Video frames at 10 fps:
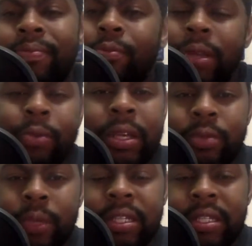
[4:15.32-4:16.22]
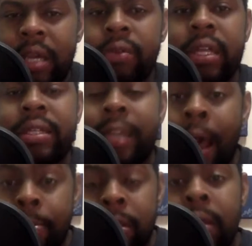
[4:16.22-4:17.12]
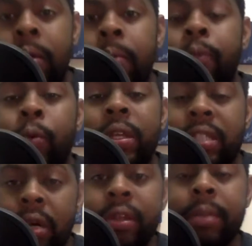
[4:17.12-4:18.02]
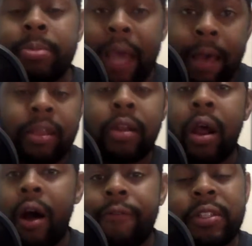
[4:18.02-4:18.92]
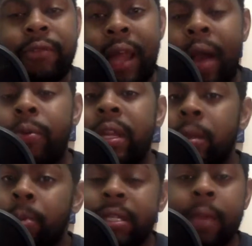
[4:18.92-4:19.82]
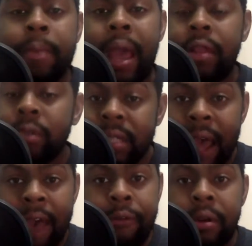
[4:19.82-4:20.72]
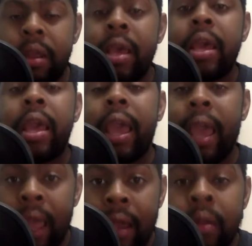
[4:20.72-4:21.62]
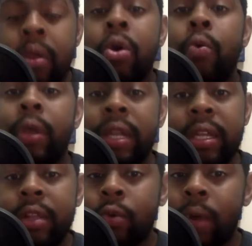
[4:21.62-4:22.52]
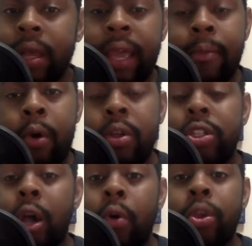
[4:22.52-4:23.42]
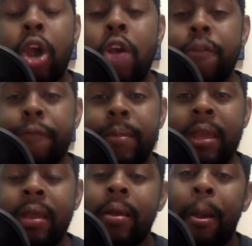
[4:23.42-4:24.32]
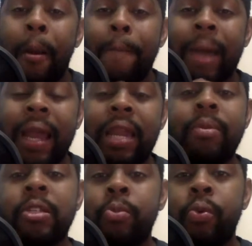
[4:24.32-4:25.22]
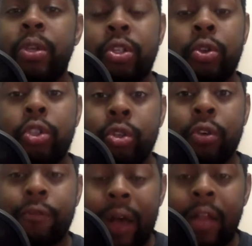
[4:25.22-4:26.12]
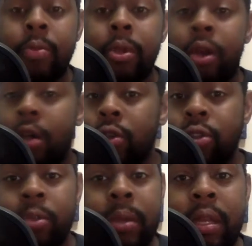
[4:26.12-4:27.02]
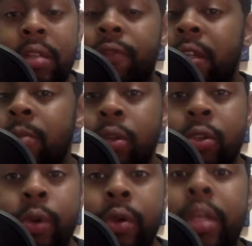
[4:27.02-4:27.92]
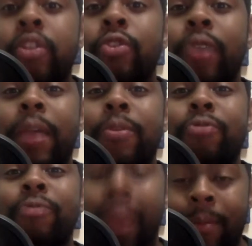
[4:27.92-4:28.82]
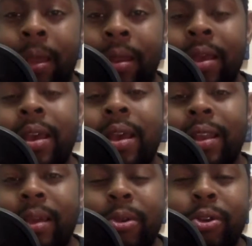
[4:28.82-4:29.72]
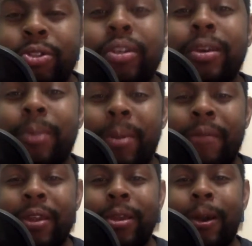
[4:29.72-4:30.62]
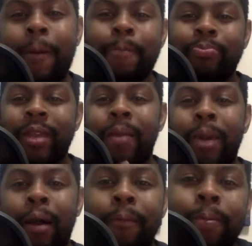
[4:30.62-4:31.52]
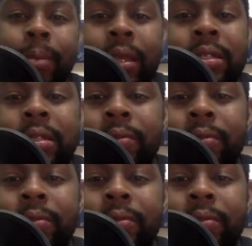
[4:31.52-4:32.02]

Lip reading: we still need depth. We still need depth in our offensive line. We need to protect Matthew Stafford, and we need to get the run game going. So you heard it from me. My name is Maurice Lewis. You can follow me on all social medias, Facebook, Twitter, Instagram, you name it. Let me know what you think about my video. I'm out. Peace.